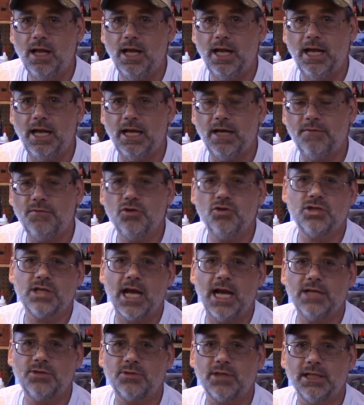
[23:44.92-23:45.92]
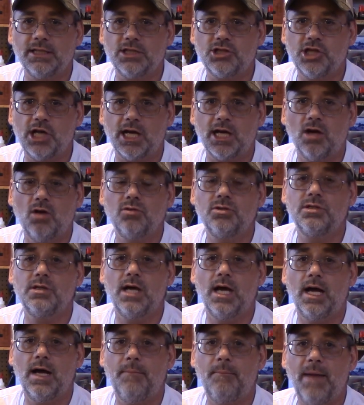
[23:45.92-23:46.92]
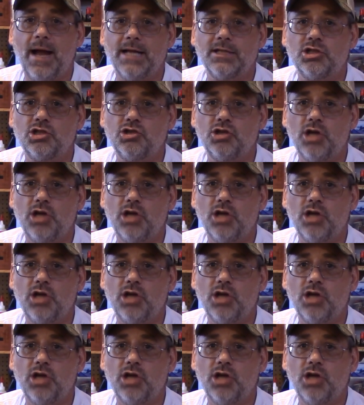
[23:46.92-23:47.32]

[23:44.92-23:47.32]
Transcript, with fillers: And if you guys would like to check out uh, Matt's